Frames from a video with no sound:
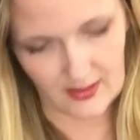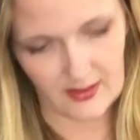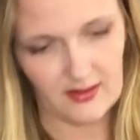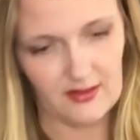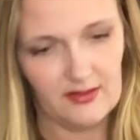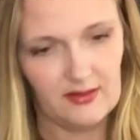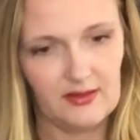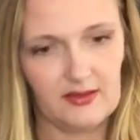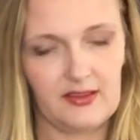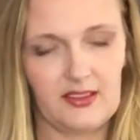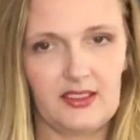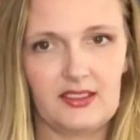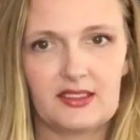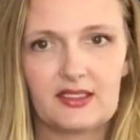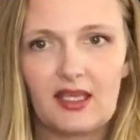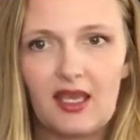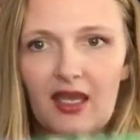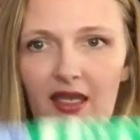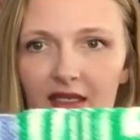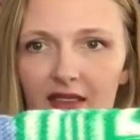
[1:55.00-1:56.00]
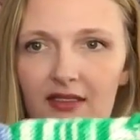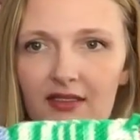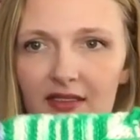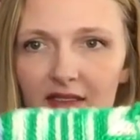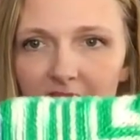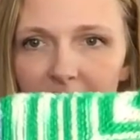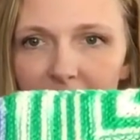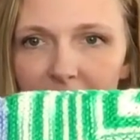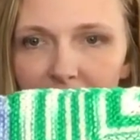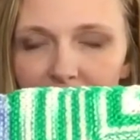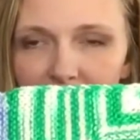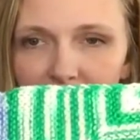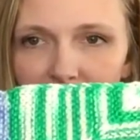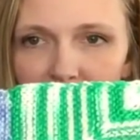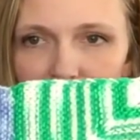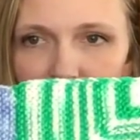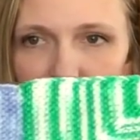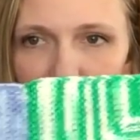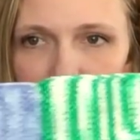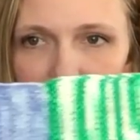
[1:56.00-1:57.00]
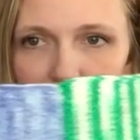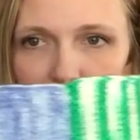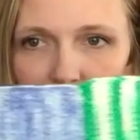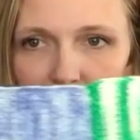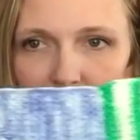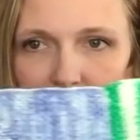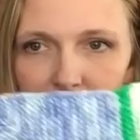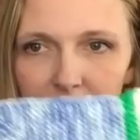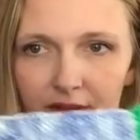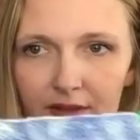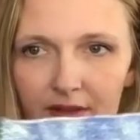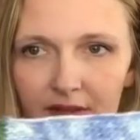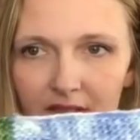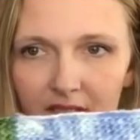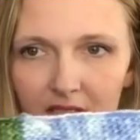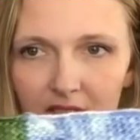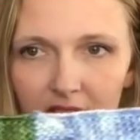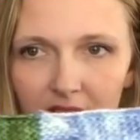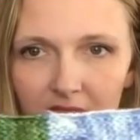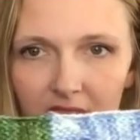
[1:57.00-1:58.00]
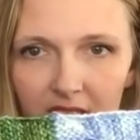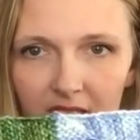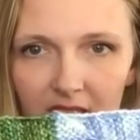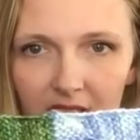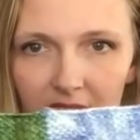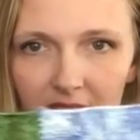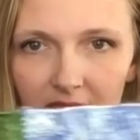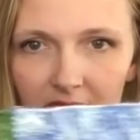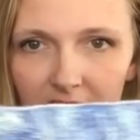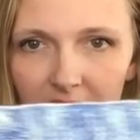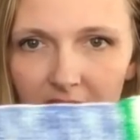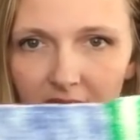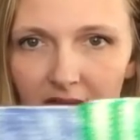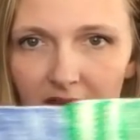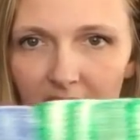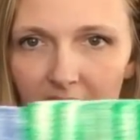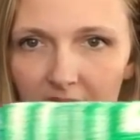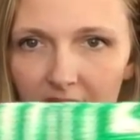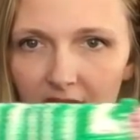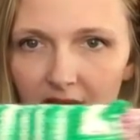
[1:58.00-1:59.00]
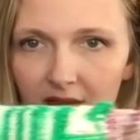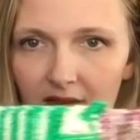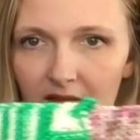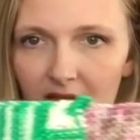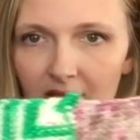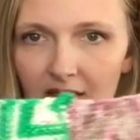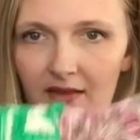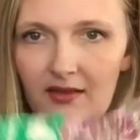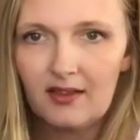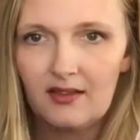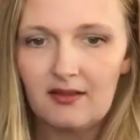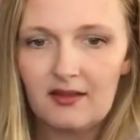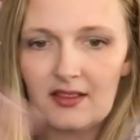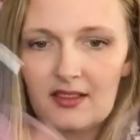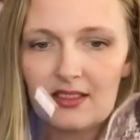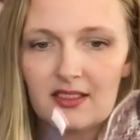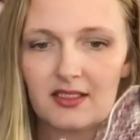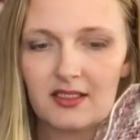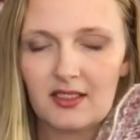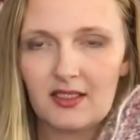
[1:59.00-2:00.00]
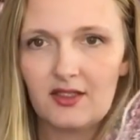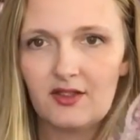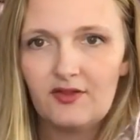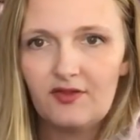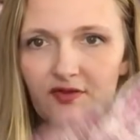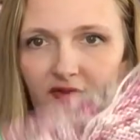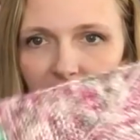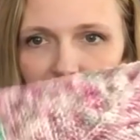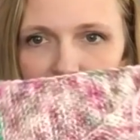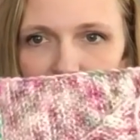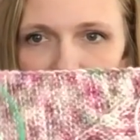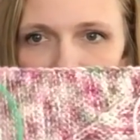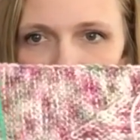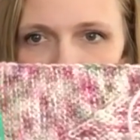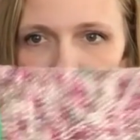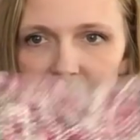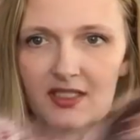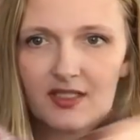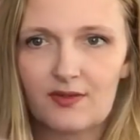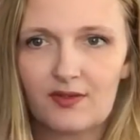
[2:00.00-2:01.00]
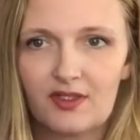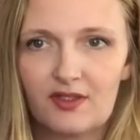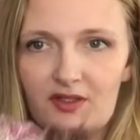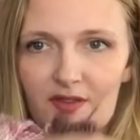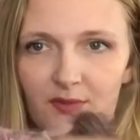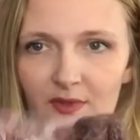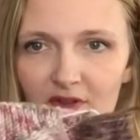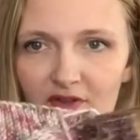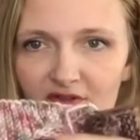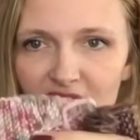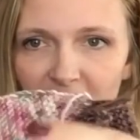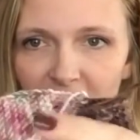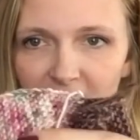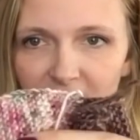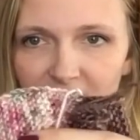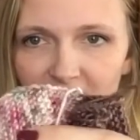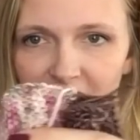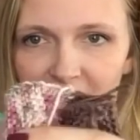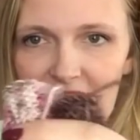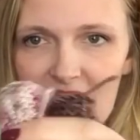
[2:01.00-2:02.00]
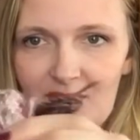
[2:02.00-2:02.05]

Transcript: All of these guys. I started with the blue, the green, and then this fun one. This one here is my favorite.